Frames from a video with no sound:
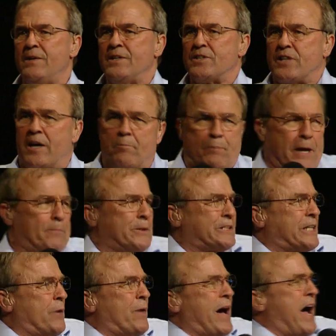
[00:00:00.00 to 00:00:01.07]
Some people
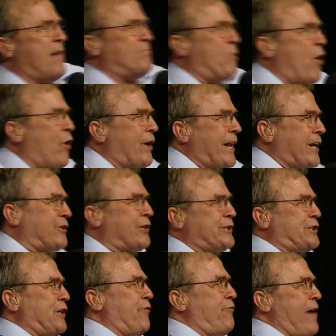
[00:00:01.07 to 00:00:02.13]
say, Well, I'm born in a
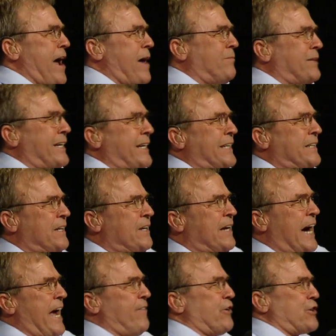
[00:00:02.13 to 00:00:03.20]
Christian family,
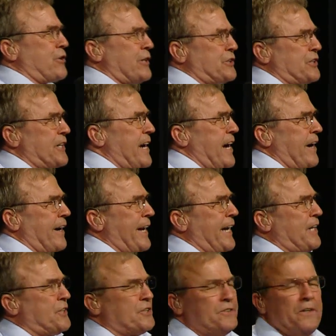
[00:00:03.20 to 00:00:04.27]
I have a Christian
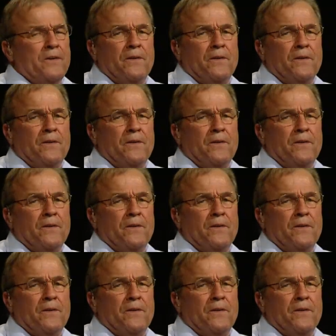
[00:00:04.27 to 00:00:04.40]
heritage.